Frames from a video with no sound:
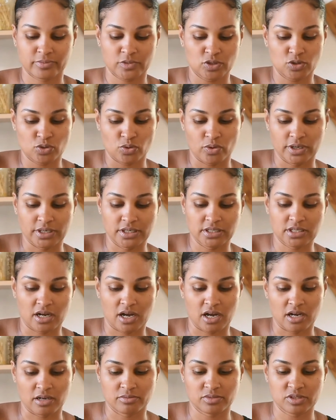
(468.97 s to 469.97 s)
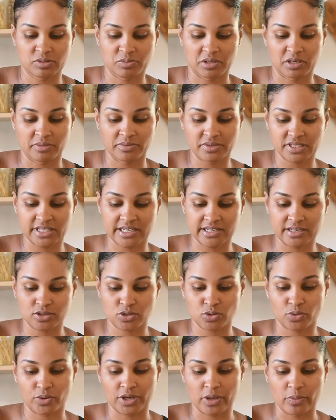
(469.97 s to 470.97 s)
20 times, but I'm gonna say it
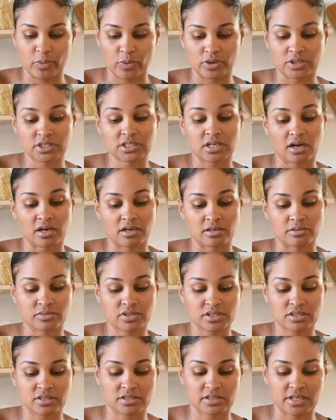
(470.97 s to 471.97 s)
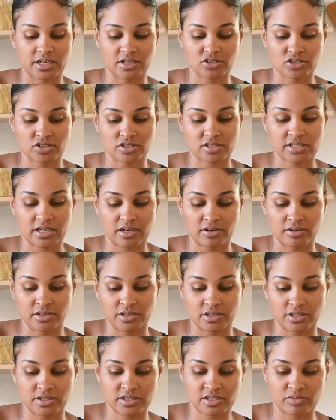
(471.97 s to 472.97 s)
20 more times because that's just how
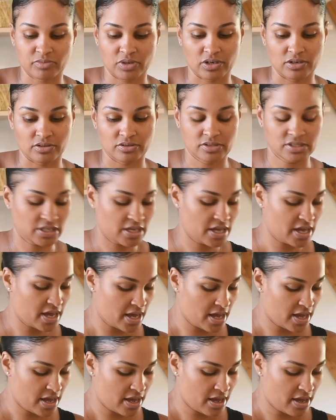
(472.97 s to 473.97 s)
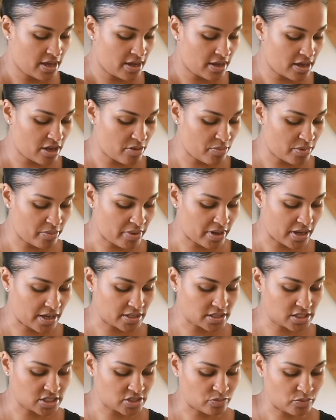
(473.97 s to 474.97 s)
good it smells. Yep, I'm gonna
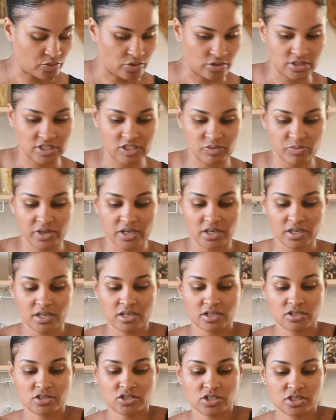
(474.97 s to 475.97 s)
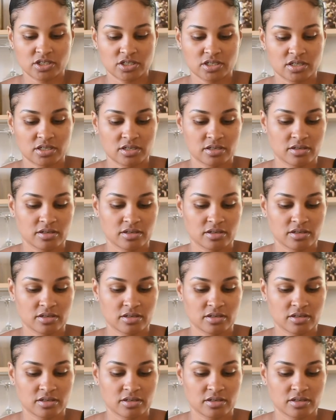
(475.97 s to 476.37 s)
add some more spinach.